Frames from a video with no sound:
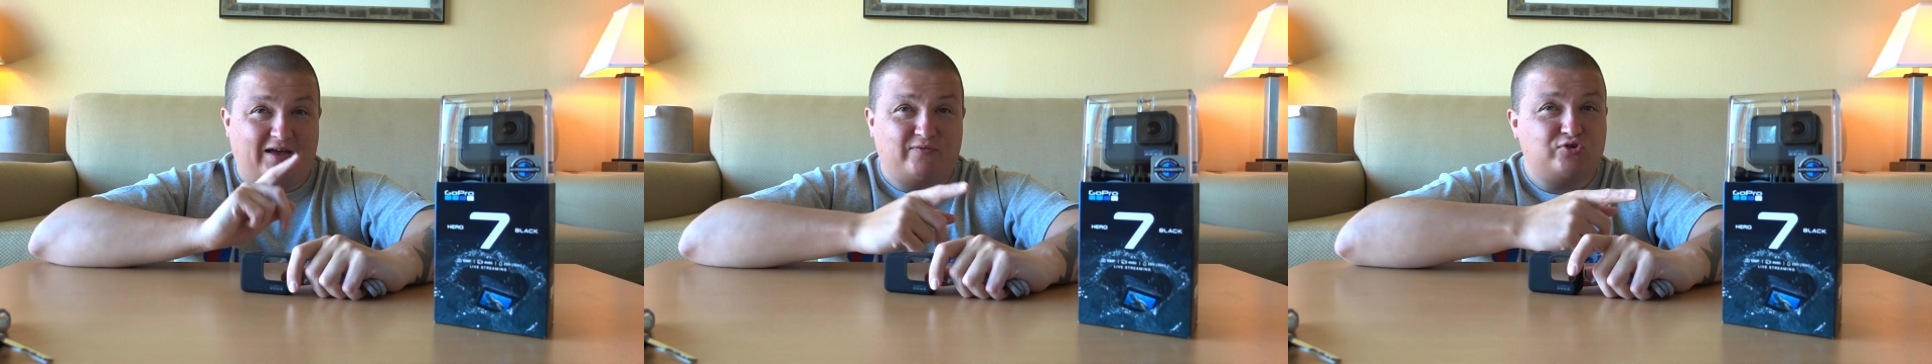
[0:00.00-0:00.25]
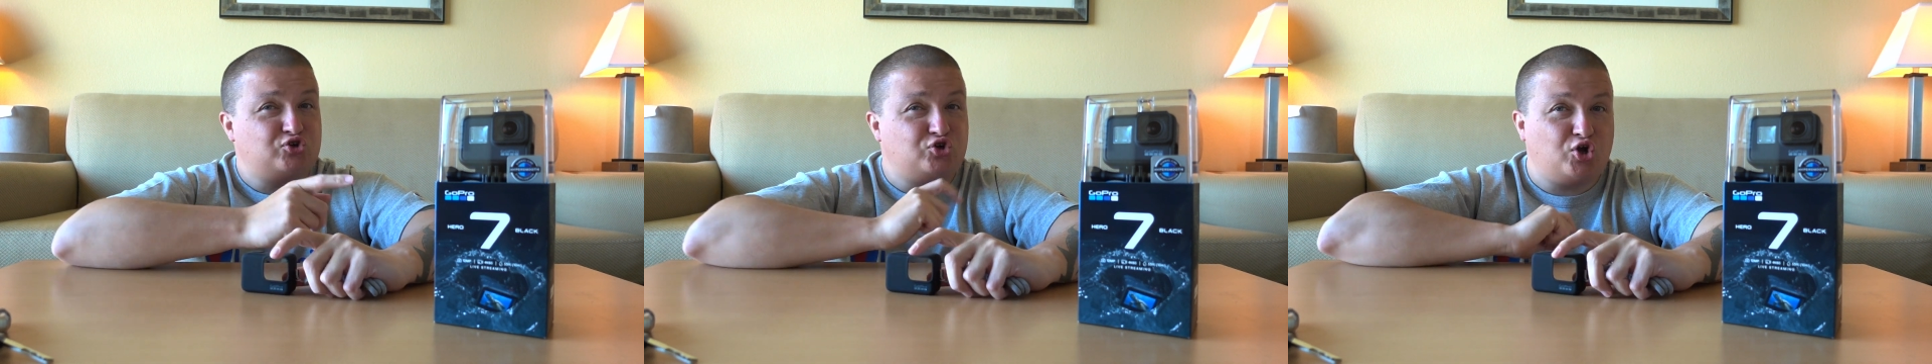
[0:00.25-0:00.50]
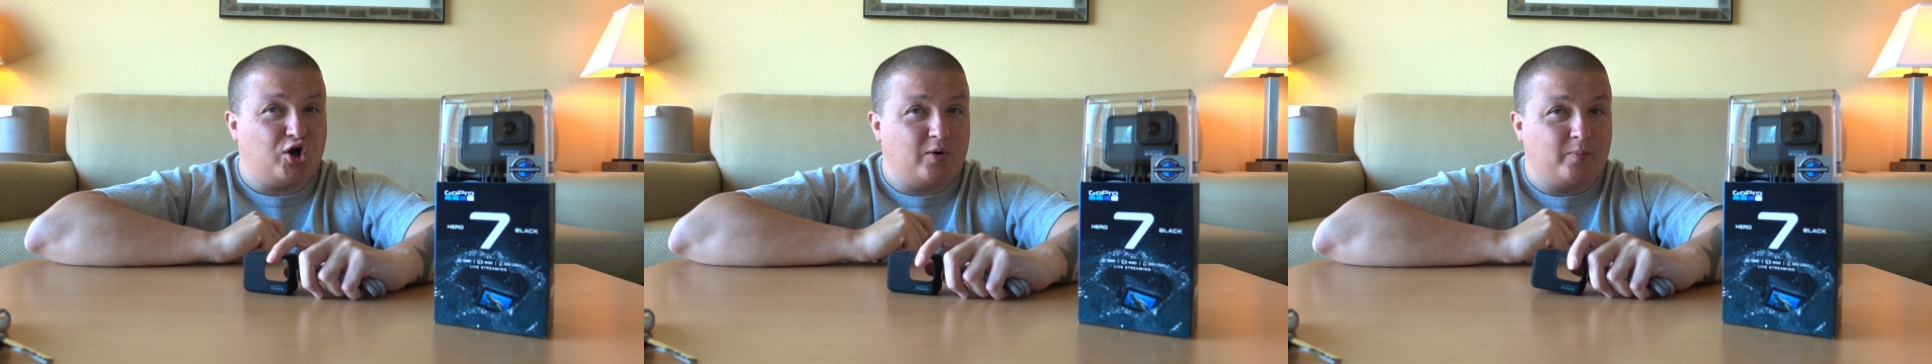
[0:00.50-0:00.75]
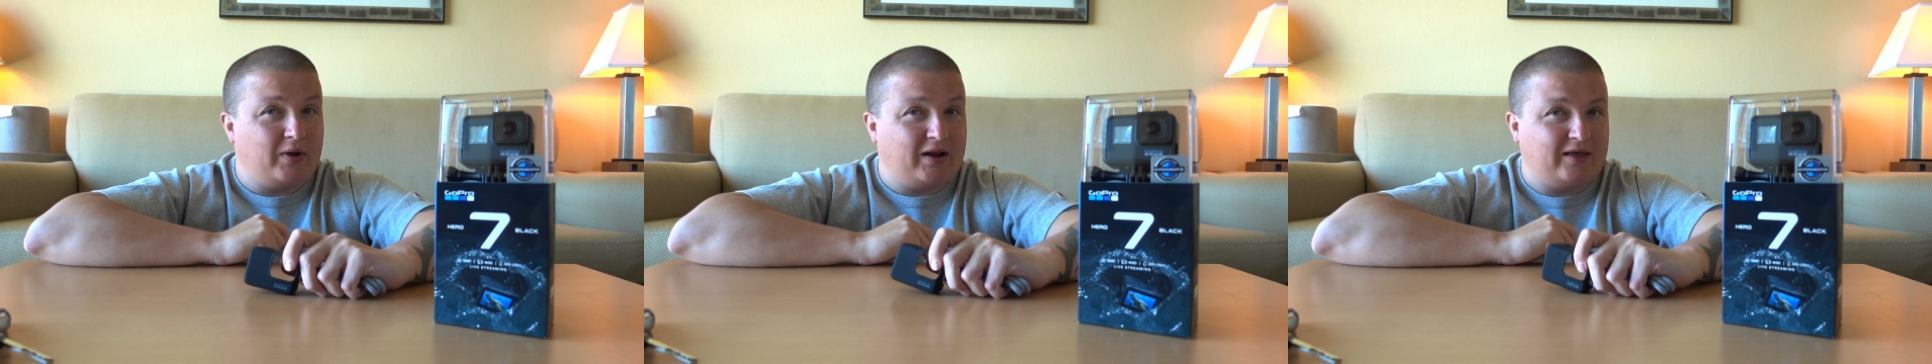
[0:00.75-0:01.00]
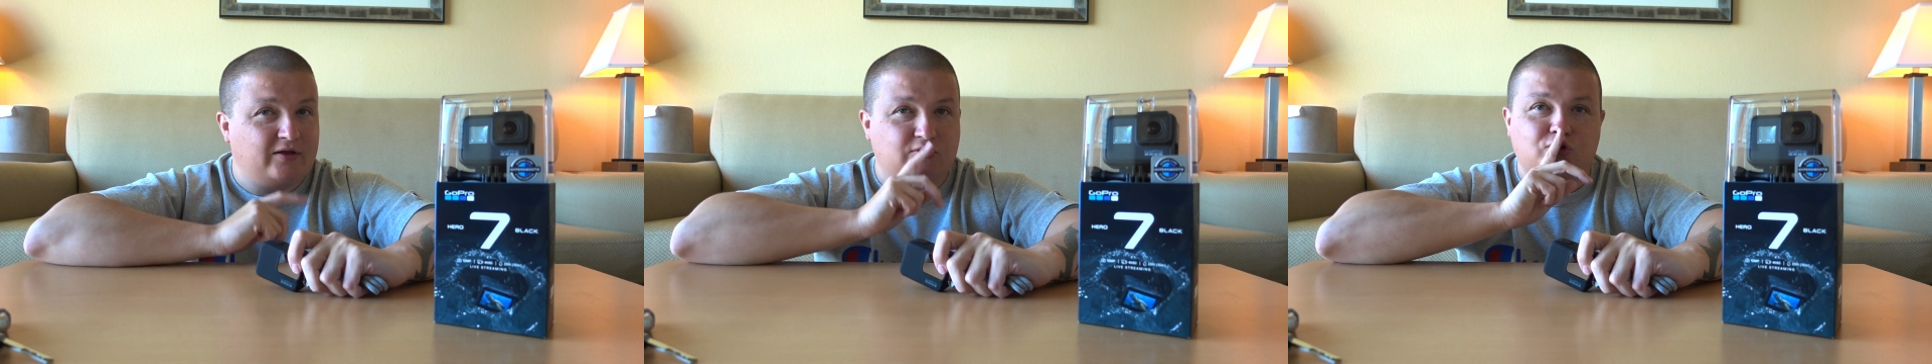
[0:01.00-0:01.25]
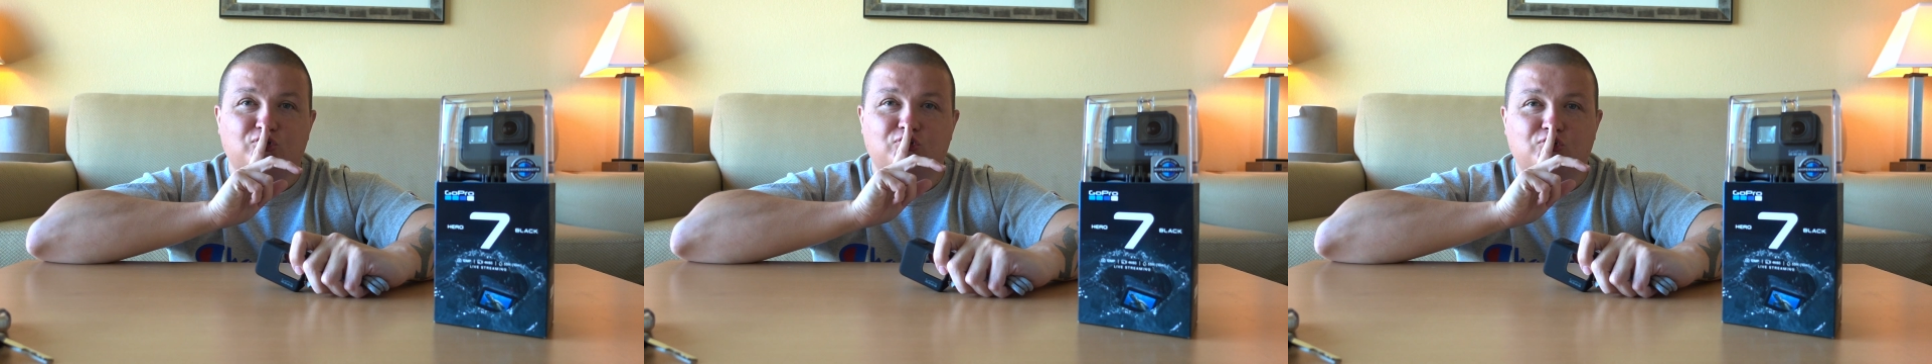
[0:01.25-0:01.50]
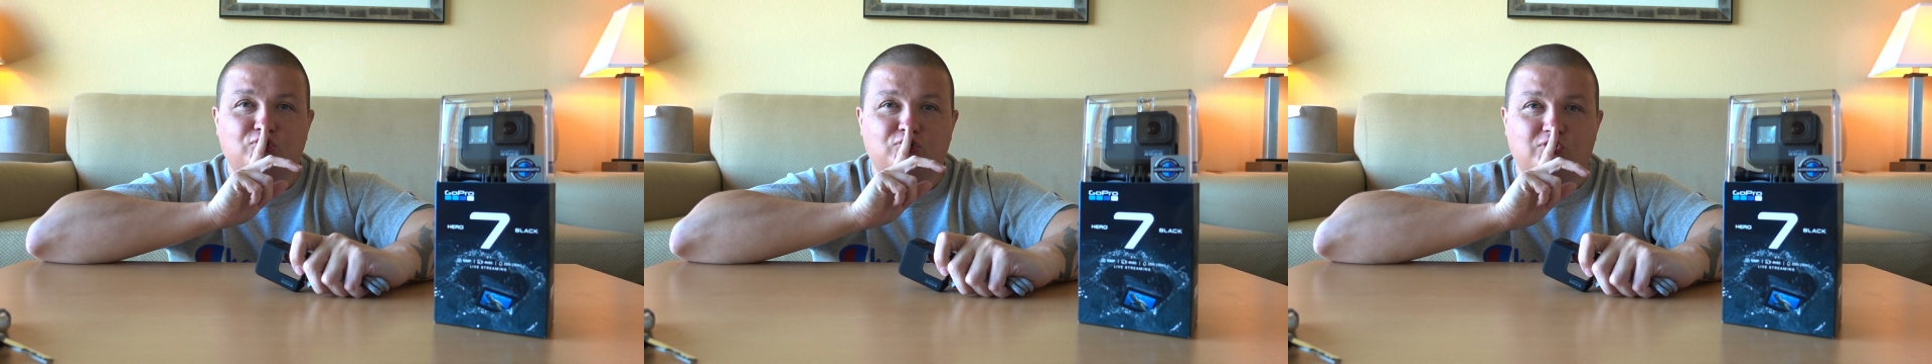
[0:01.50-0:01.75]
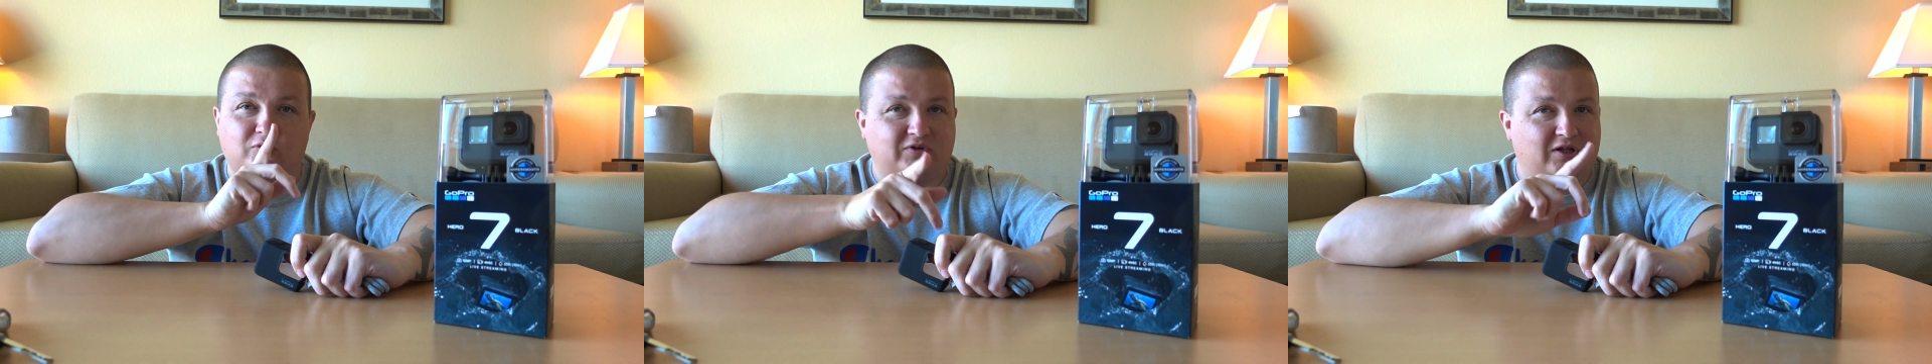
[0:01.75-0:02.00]
haven't done
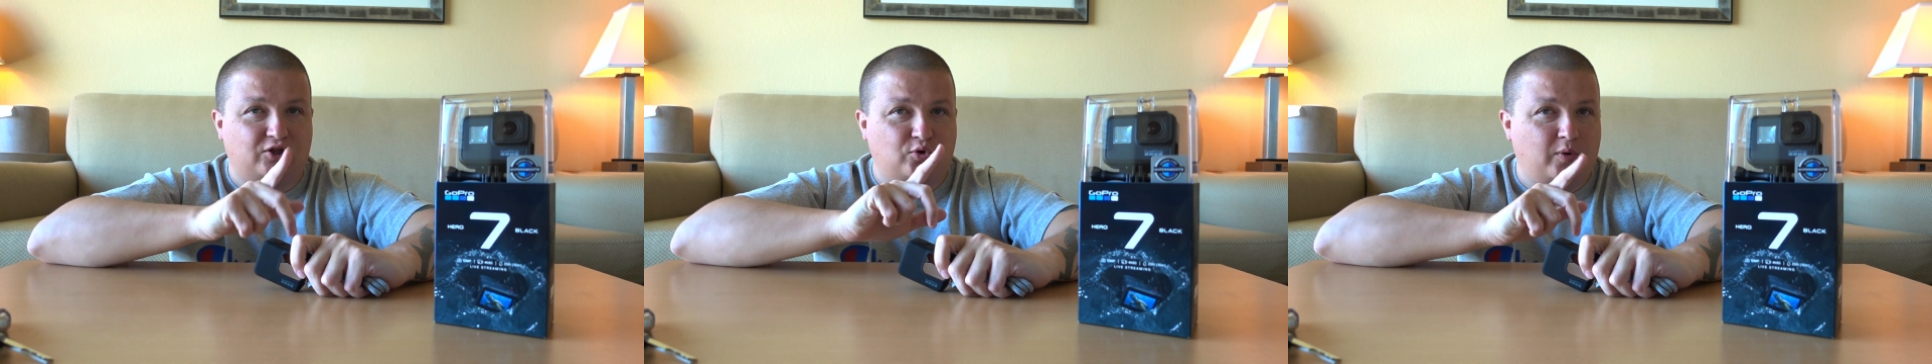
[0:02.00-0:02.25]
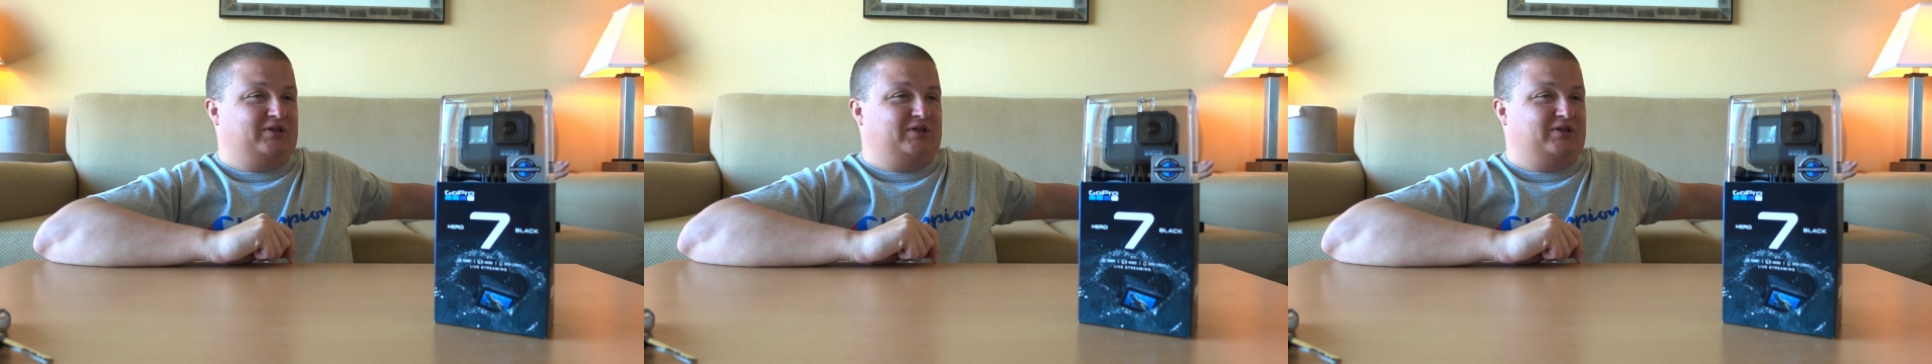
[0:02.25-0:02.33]
nothing.